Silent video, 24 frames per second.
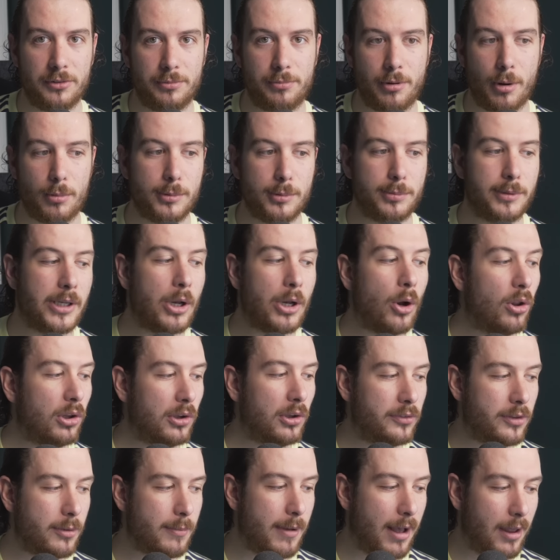Probably all
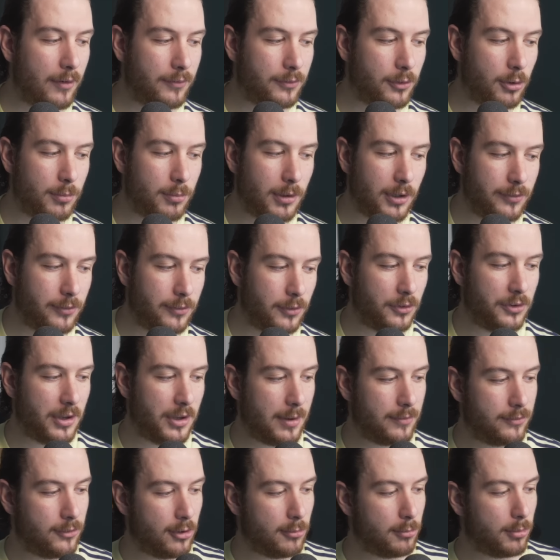of them aren't
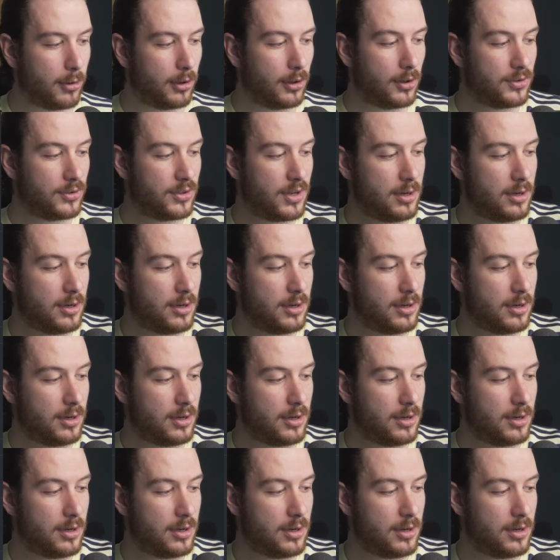full-time footballers.